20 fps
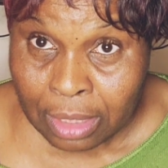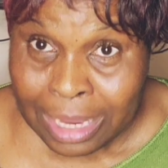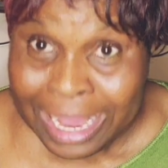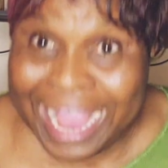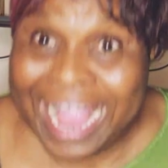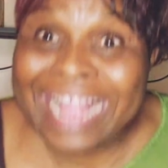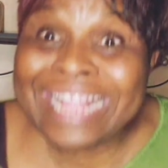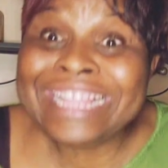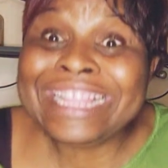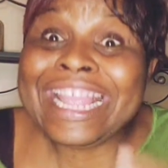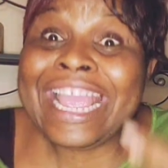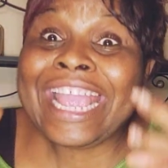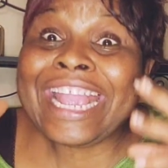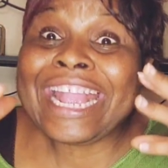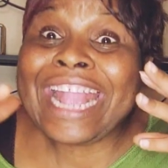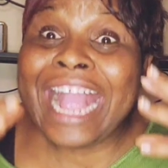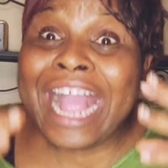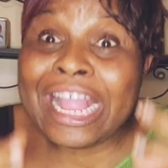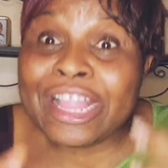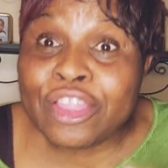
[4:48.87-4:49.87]
and they
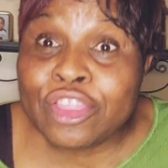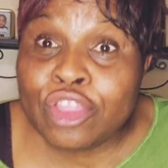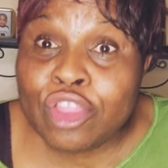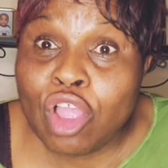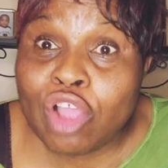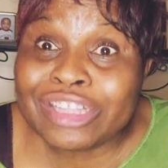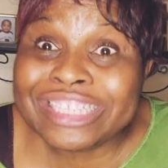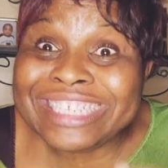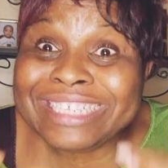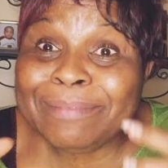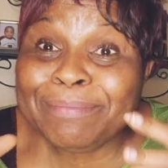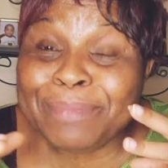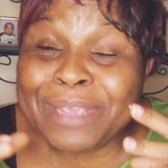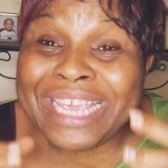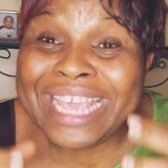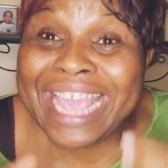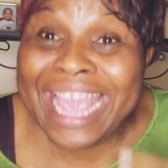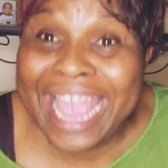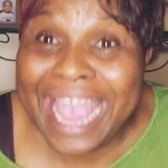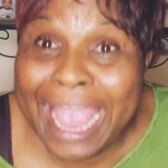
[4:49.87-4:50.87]
cannot
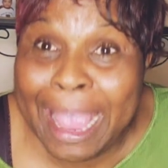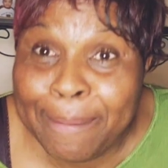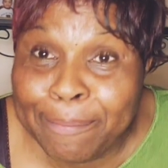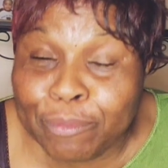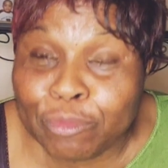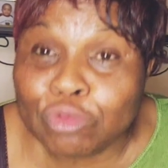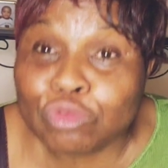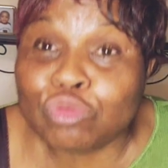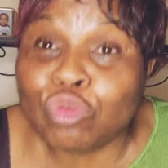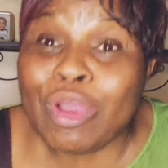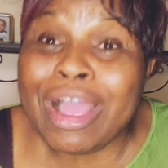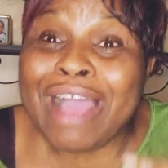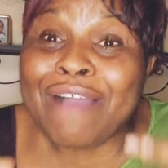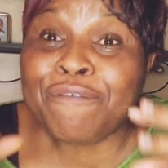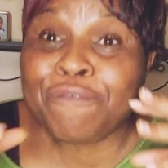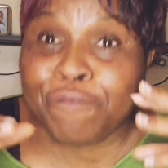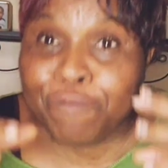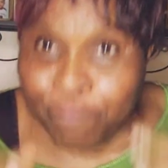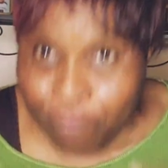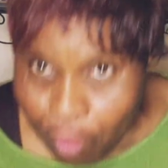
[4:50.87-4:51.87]
be able to
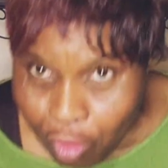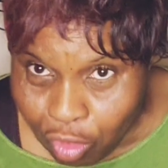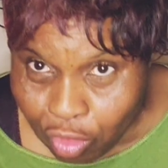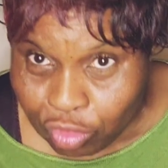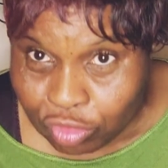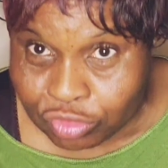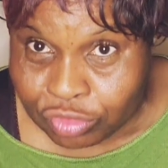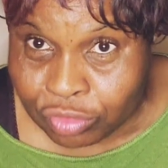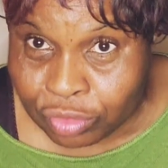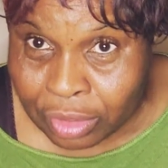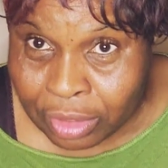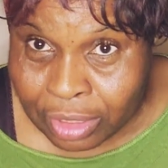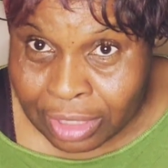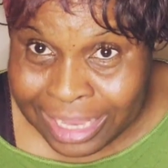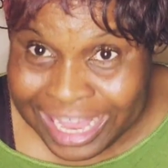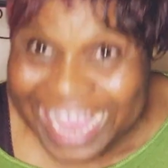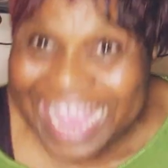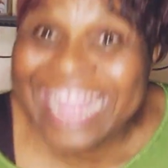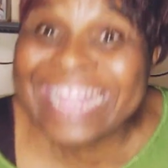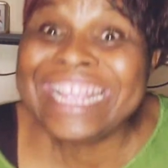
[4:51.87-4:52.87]
afford
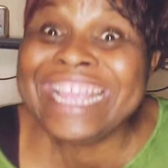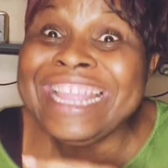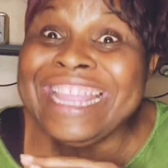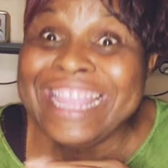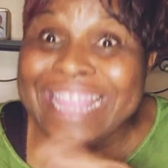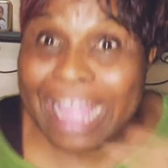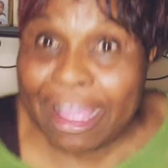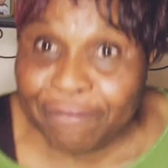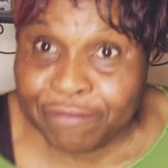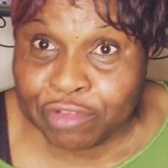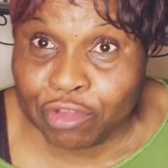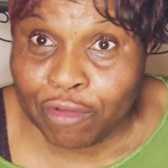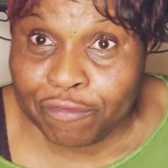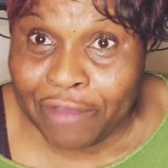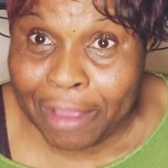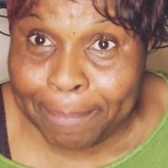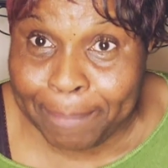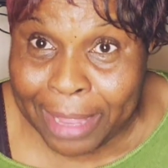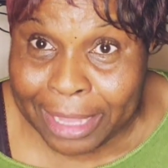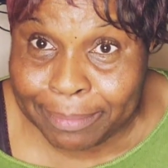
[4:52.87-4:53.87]
any level of
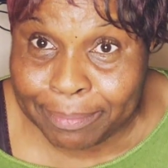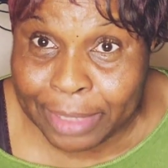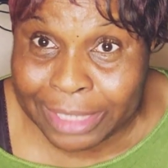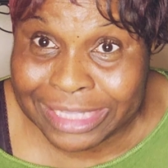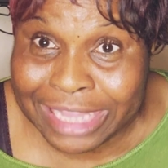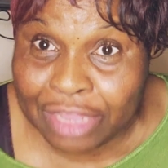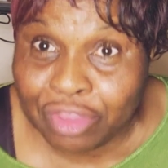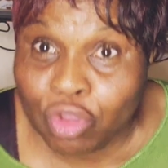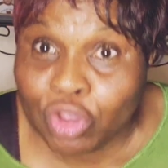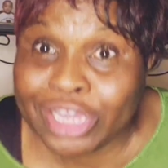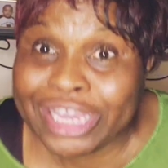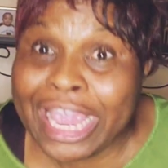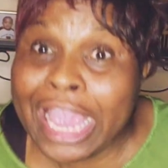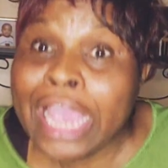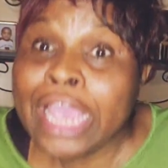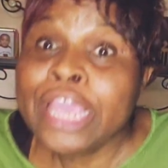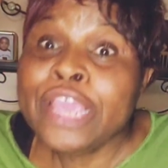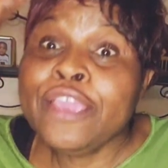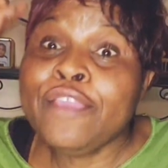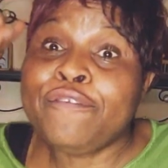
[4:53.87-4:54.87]
apartment? I don't care
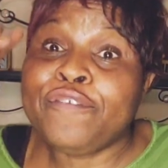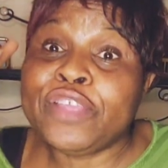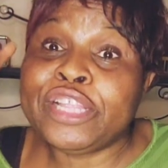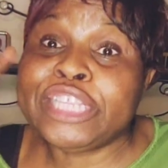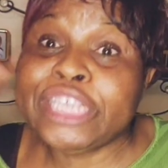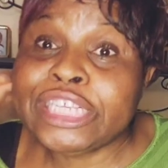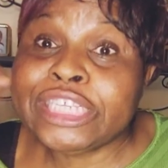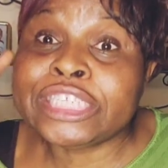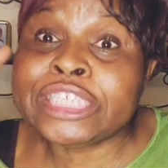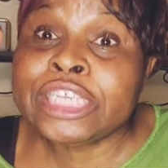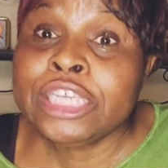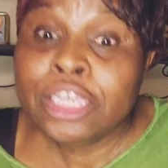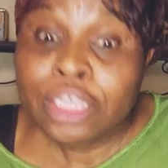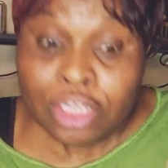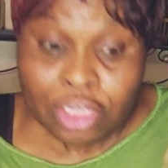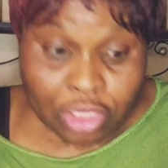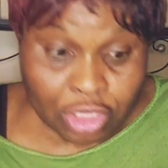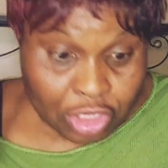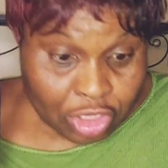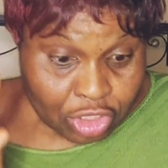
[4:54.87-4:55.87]
if it is
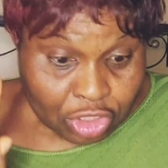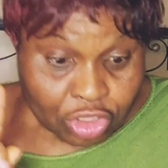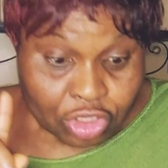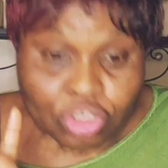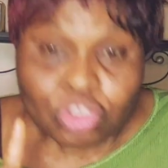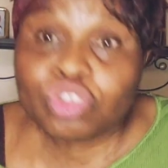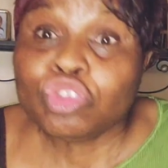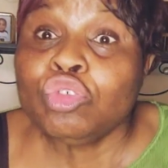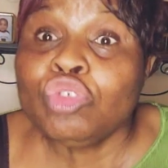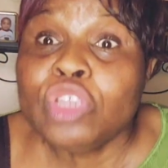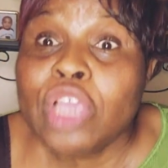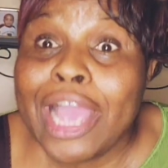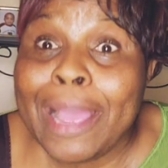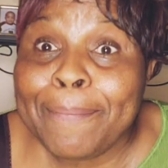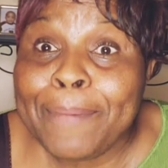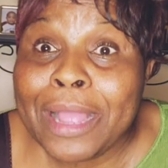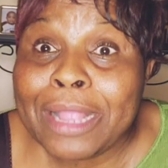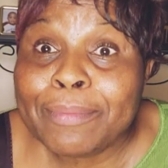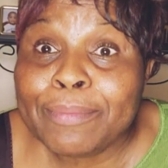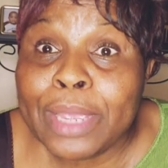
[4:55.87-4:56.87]
studio
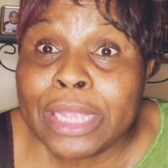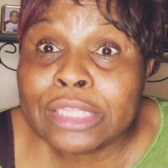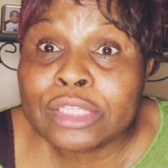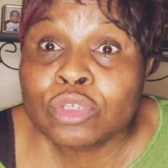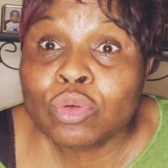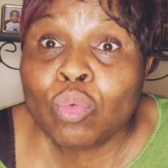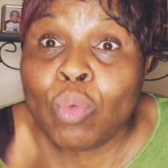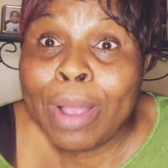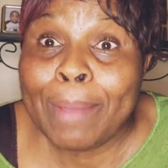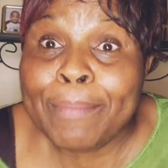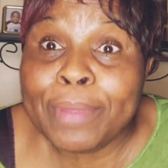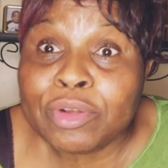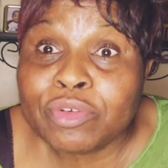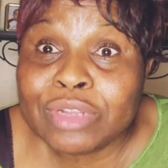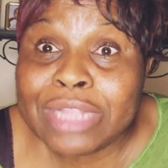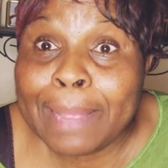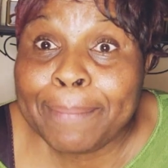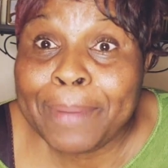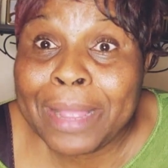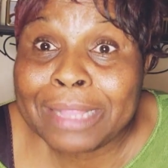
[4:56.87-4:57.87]
apartment, one
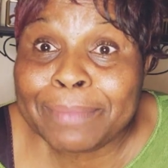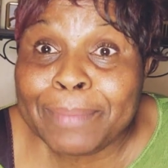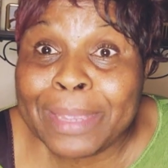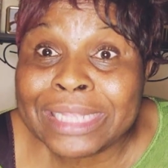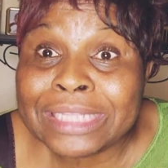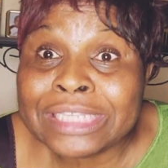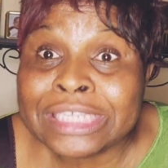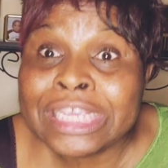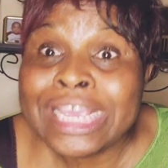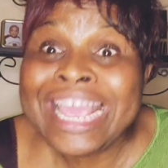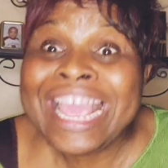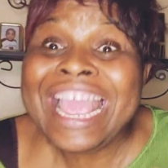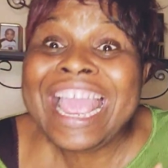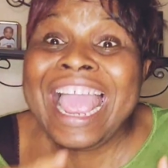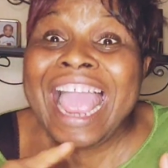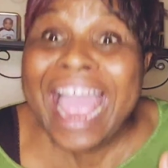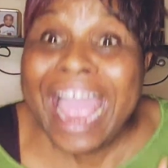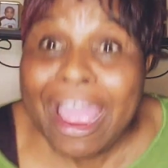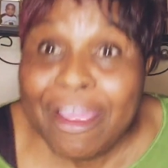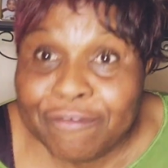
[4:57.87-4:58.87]
bedroom apartment,
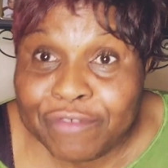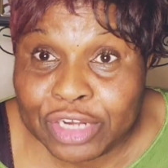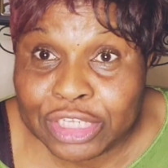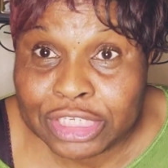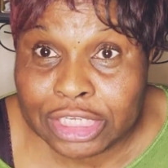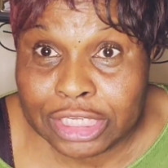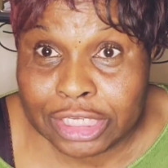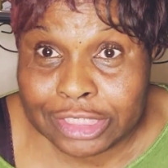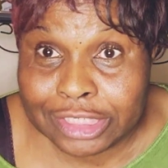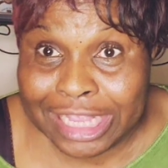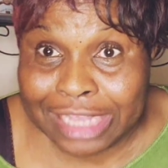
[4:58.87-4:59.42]
Everything is